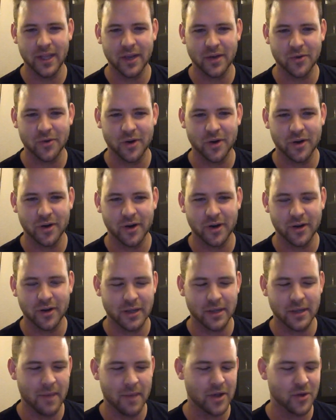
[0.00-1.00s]
Rooker, like
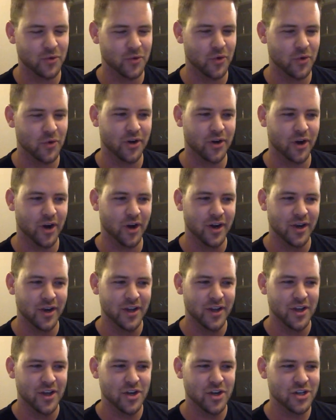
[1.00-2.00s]
Michael Rooker,
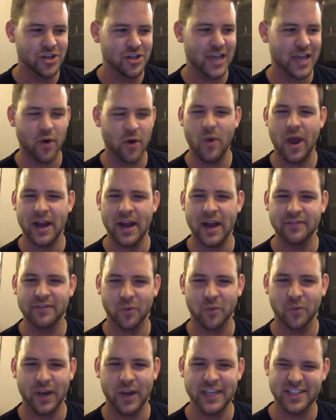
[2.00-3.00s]
you're just kind of ready for
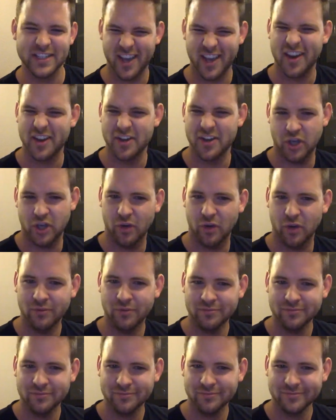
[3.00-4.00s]
what he's going to do
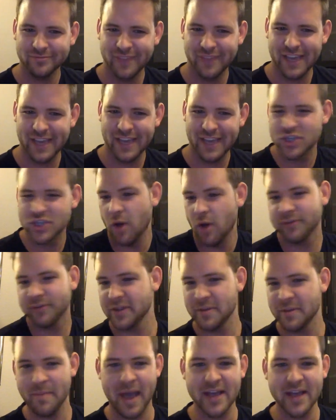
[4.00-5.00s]
and just hope for
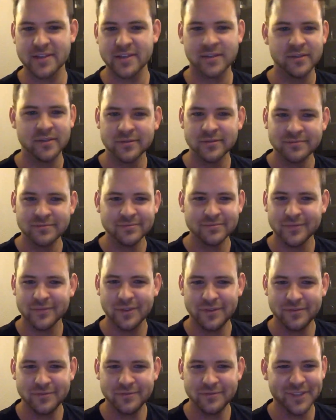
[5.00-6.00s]
the best.
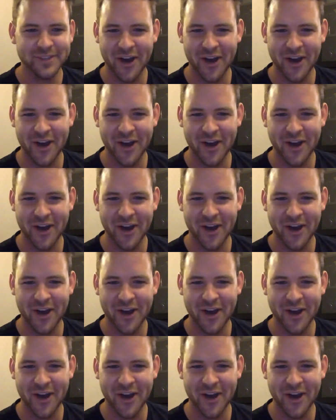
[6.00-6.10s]
Yeah.